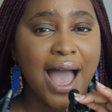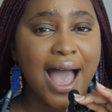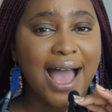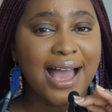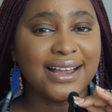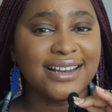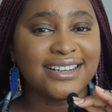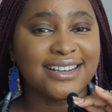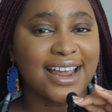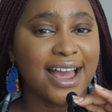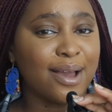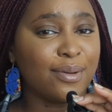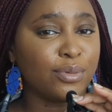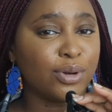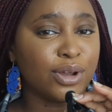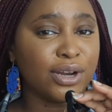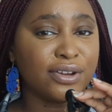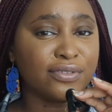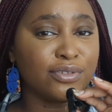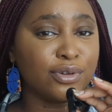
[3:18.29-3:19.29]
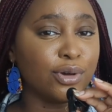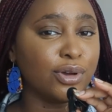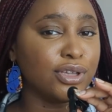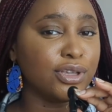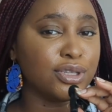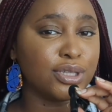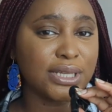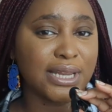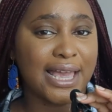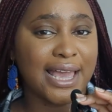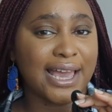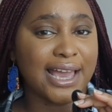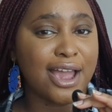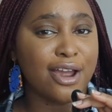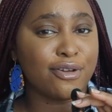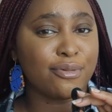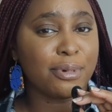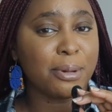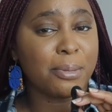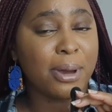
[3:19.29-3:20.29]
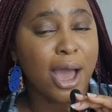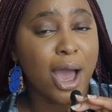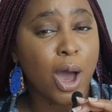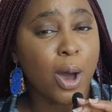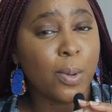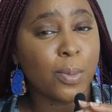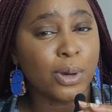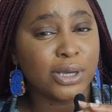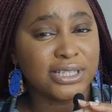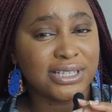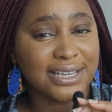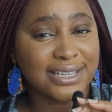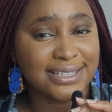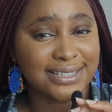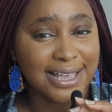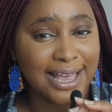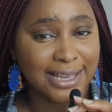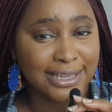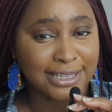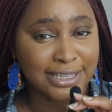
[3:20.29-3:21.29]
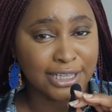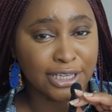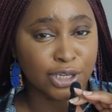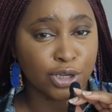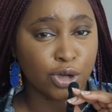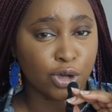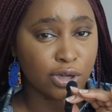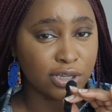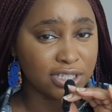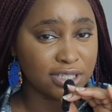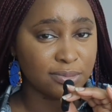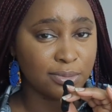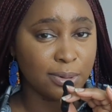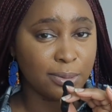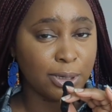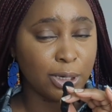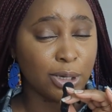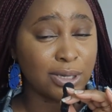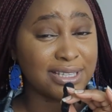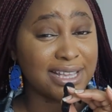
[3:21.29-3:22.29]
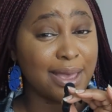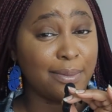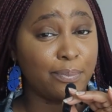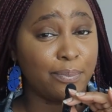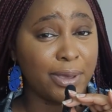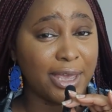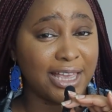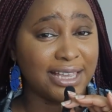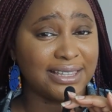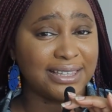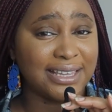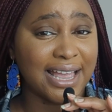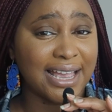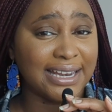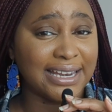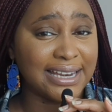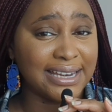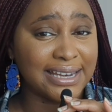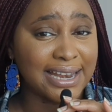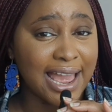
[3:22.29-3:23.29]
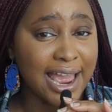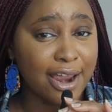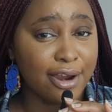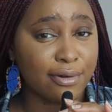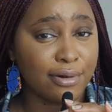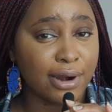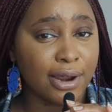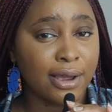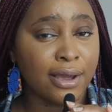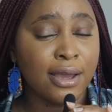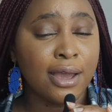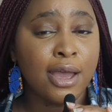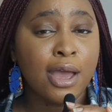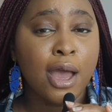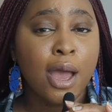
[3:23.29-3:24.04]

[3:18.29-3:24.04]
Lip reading: And I'm not even going to lie, I can't remember how much exactly it cost me because I paid then in Naira,